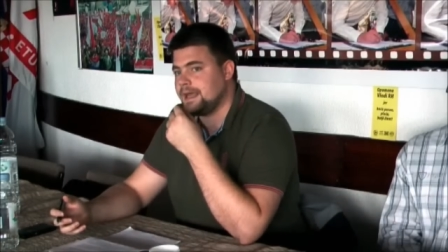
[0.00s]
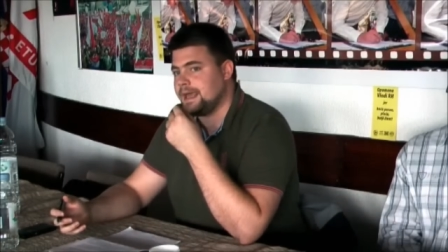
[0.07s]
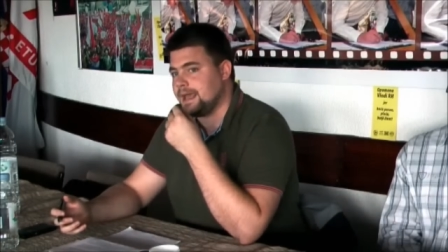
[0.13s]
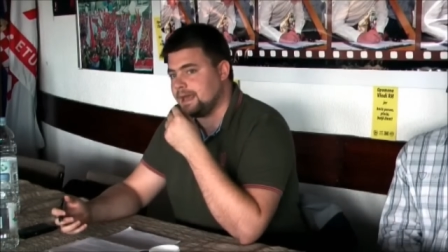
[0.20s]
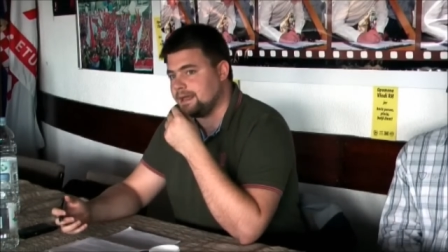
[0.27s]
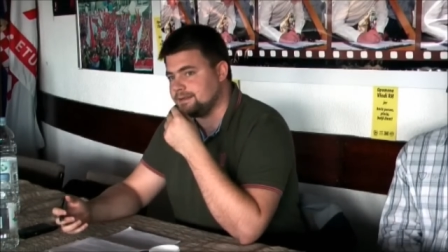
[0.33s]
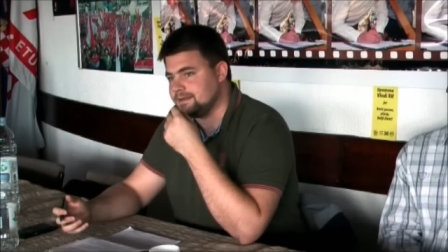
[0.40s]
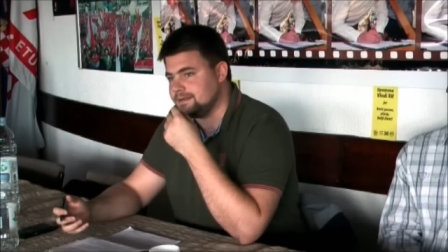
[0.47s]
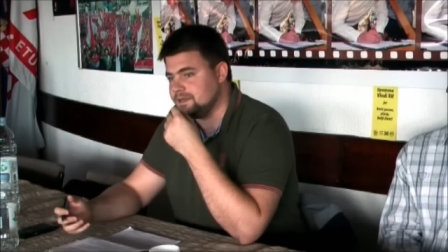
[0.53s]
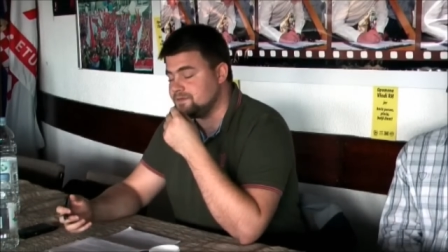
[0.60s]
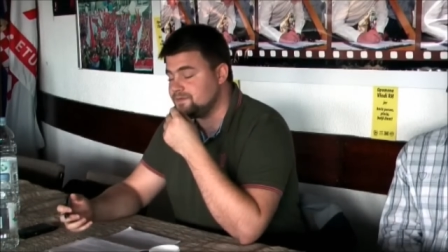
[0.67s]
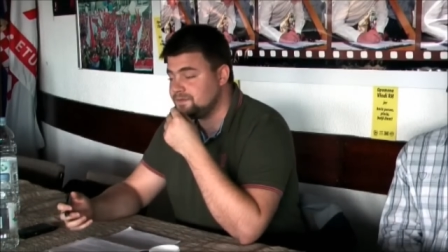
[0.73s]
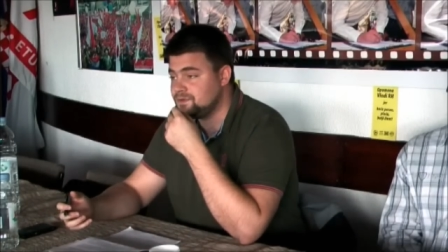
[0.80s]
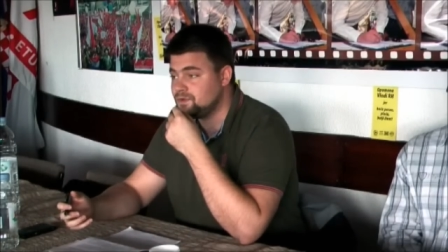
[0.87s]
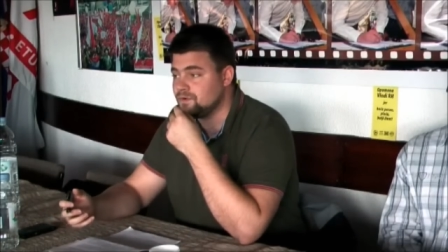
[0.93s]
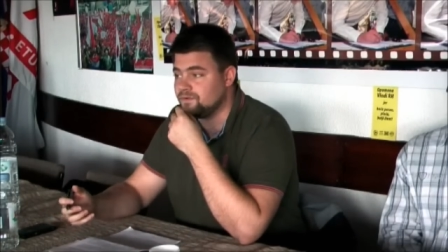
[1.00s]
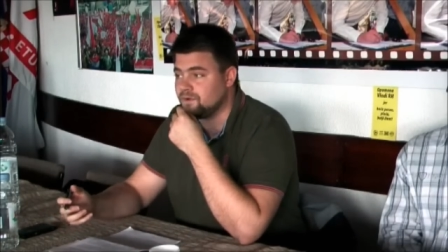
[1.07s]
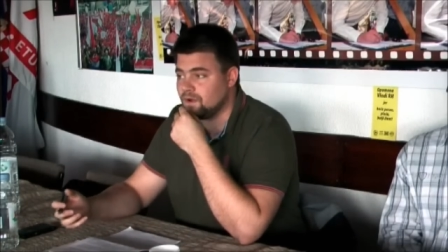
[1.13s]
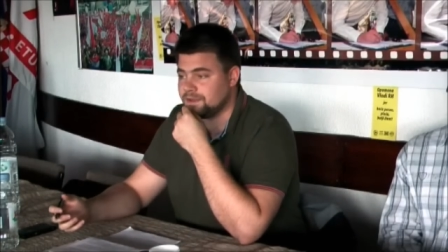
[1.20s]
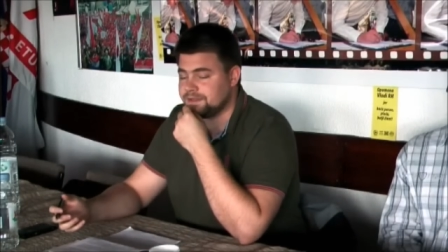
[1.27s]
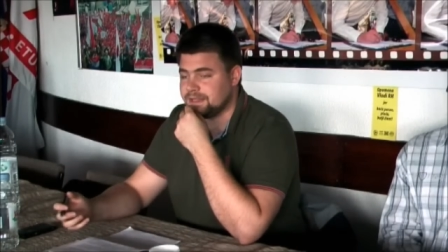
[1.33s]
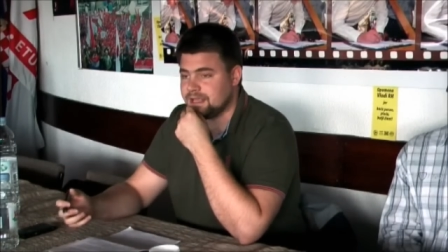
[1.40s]
and the
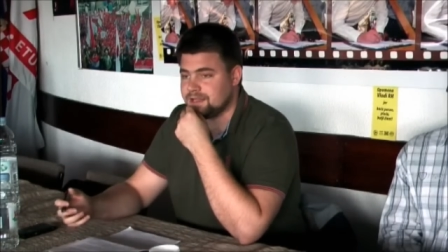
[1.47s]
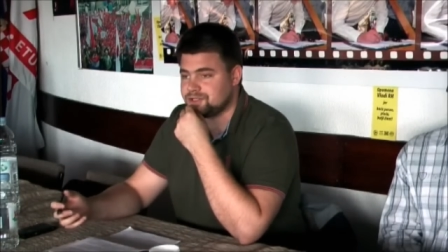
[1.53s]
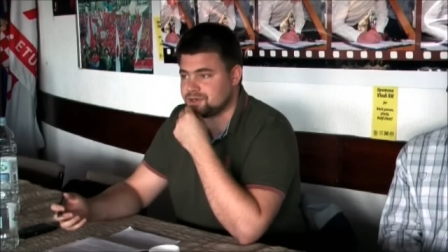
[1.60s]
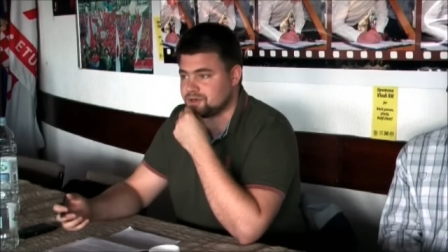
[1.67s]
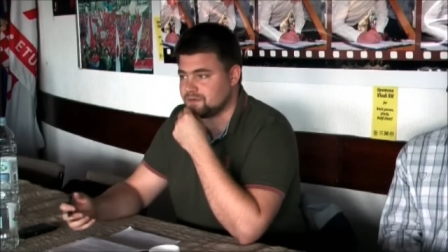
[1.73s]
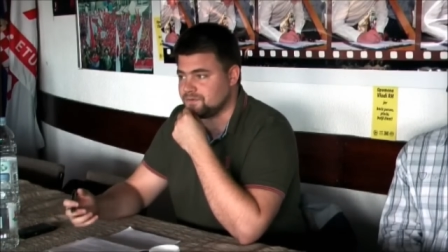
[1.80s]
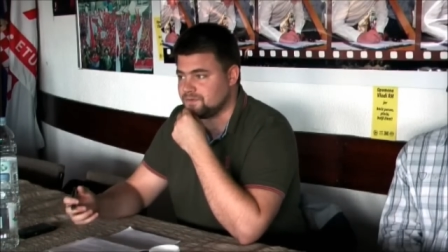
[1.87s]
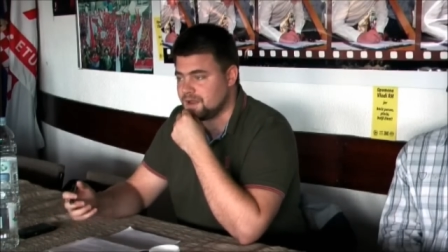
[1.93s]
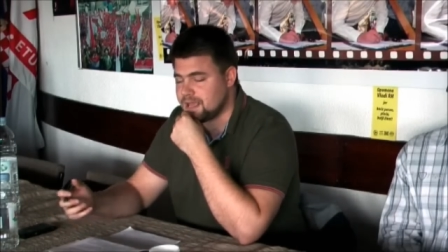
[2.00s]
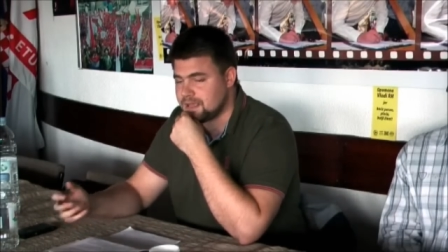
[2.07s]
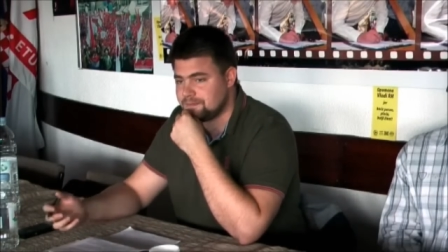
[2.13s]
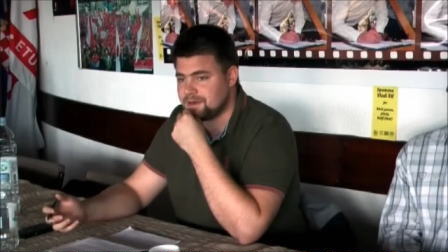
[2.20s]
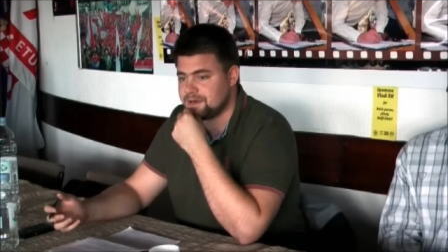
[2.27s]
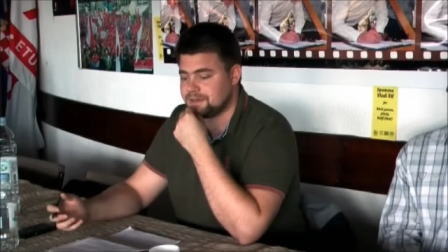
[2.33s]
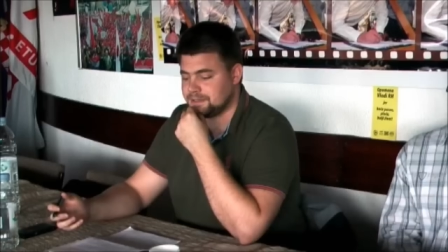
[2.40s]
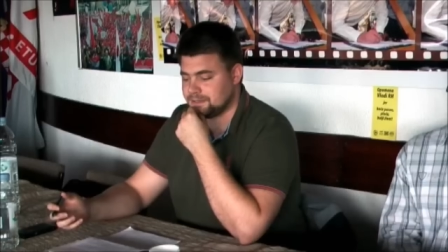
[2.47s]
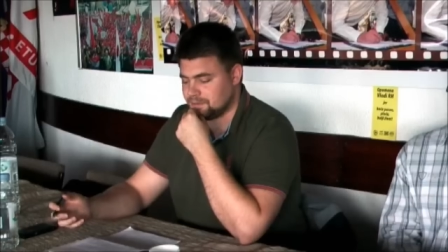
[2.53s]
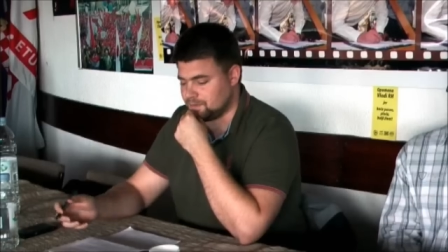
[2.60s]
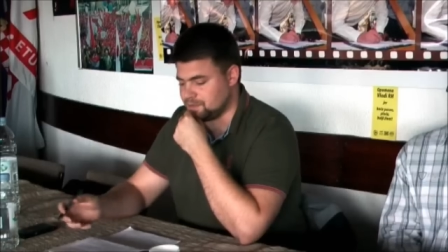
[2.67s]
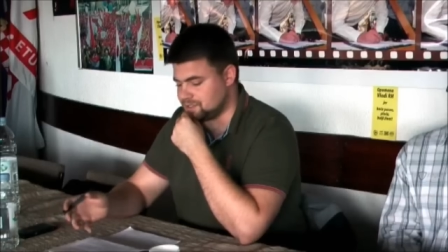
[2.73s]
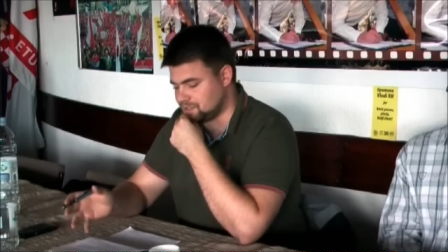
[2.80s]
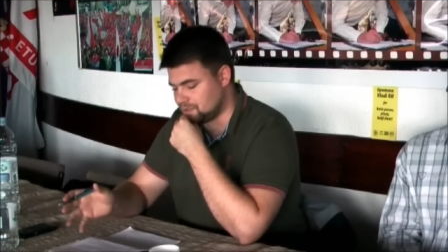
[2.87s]
twofold nature of labor,
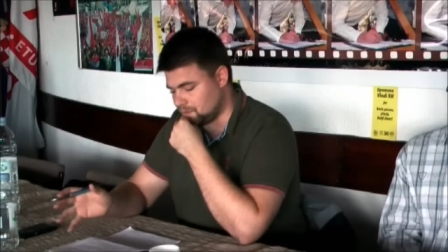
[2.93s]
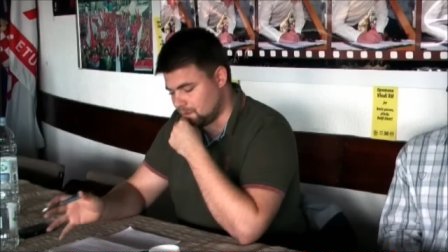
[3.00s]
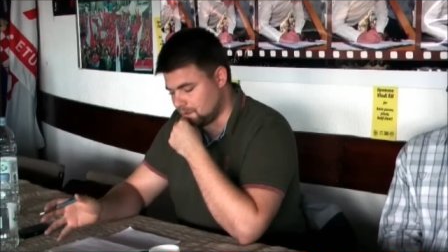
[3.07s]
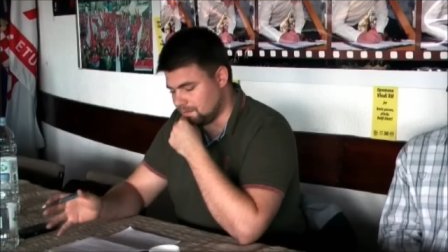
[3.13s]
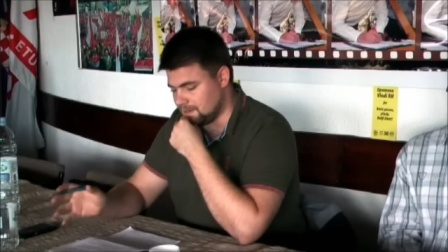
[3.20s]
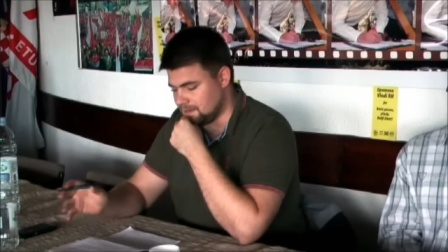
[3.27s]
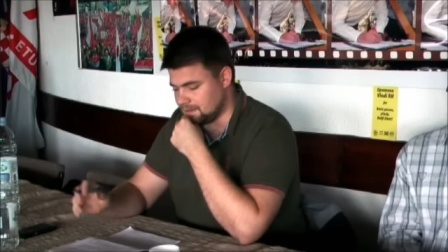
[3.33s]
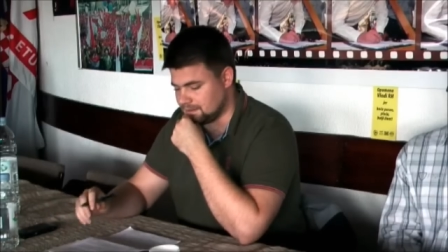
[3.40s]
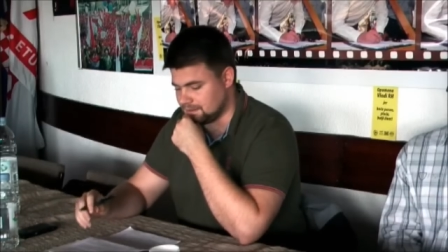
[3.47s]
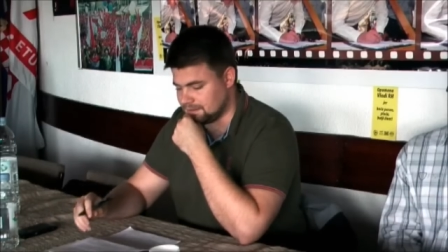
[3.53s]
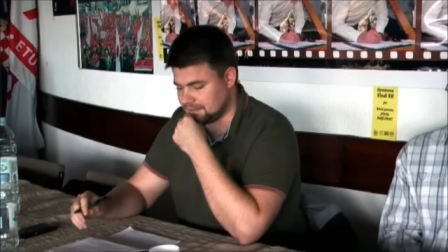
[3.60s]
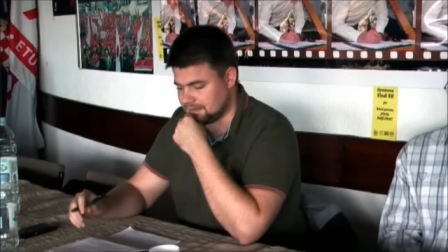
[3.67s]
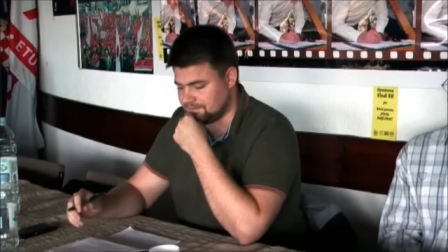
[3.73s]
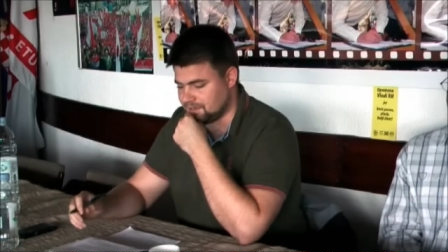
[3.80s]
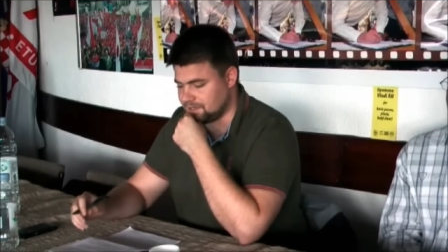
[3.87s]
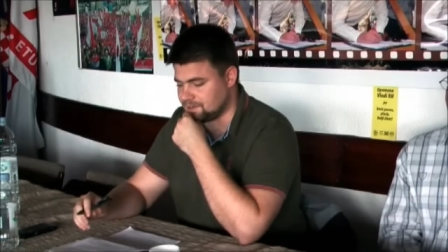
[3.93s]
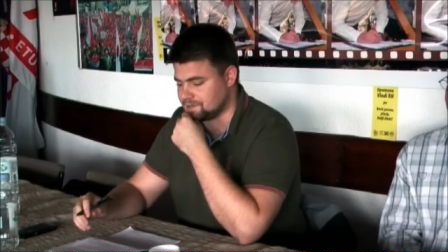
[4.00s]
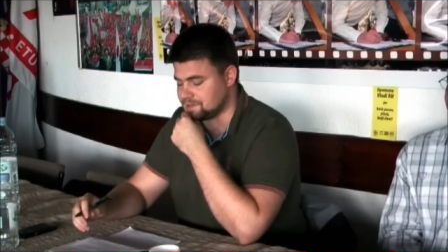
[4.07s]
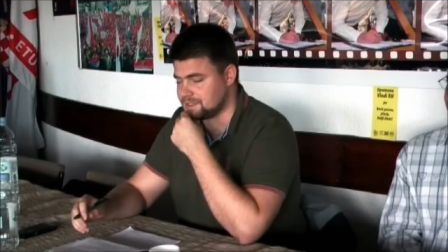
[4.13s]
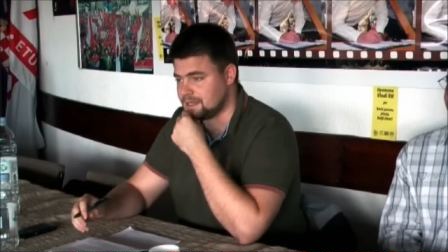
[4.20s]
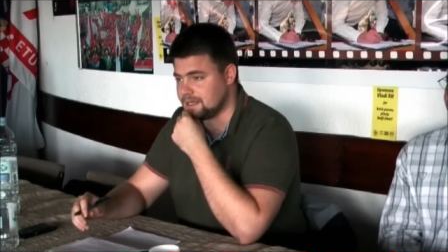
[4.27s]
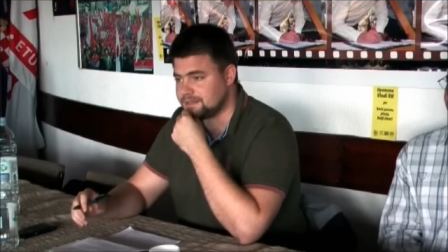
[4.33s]
which we will uh, have
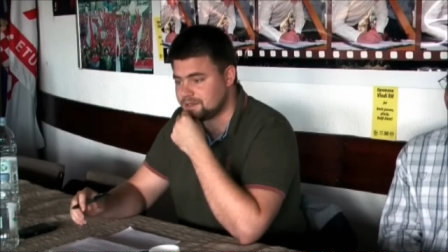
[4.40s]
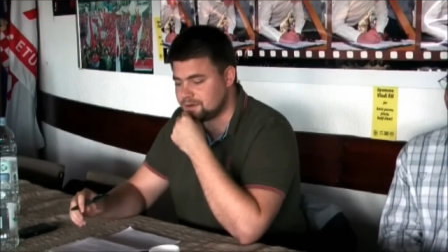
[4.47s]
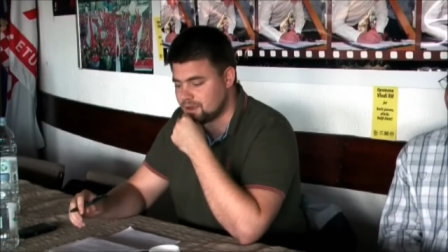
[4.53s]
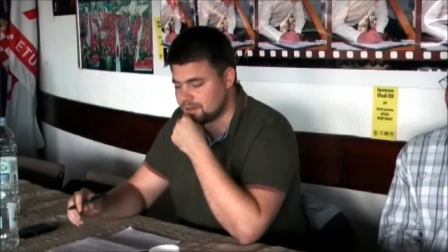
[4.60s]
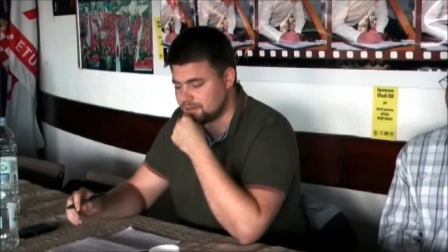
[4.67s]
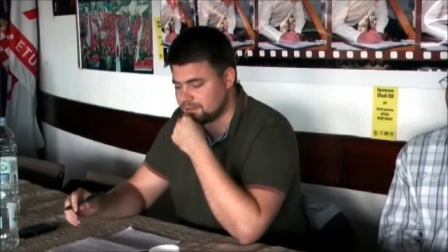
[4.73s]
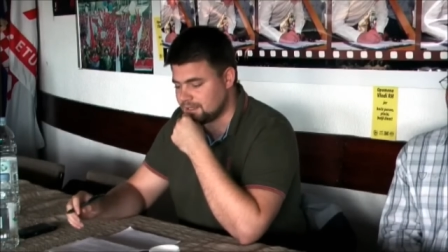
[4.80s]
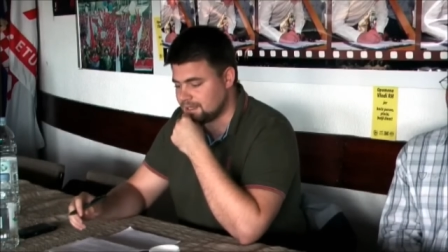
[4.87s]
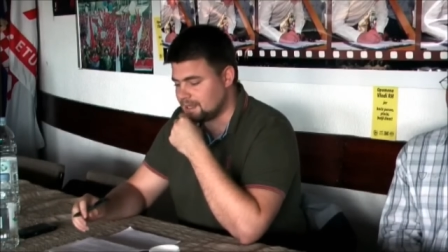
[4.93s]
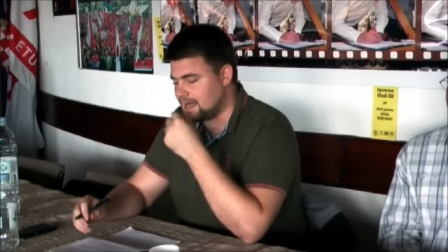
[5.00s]
recourse later on,